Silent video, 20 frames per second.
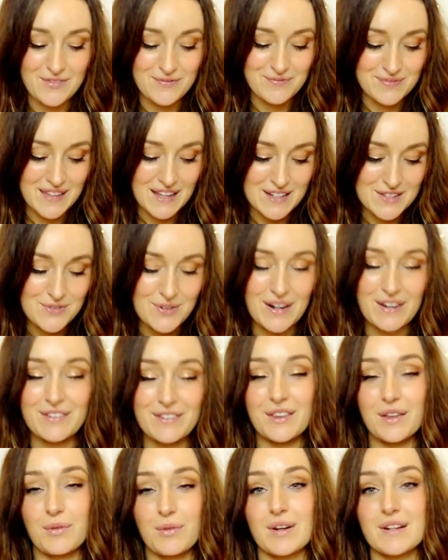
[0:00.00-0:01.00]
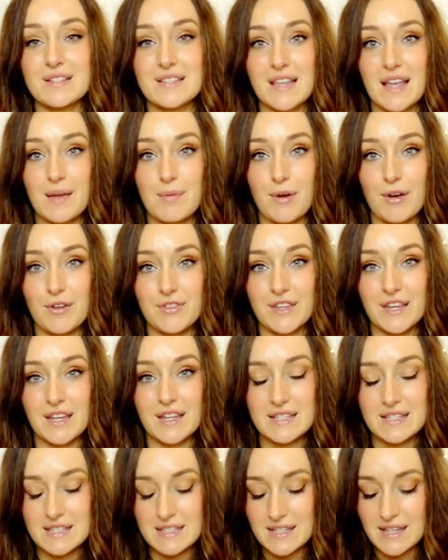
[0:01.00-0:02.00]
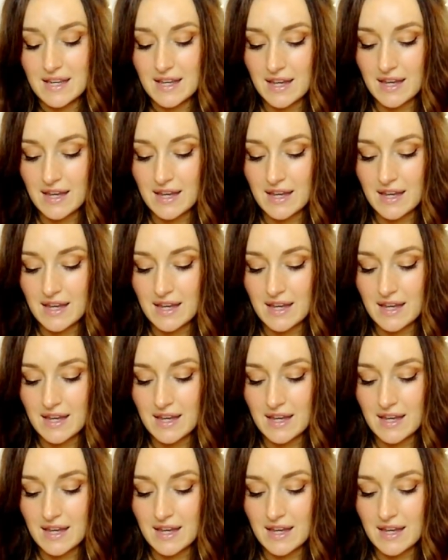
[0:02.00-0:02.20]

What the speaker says: That's what I really want to say about this.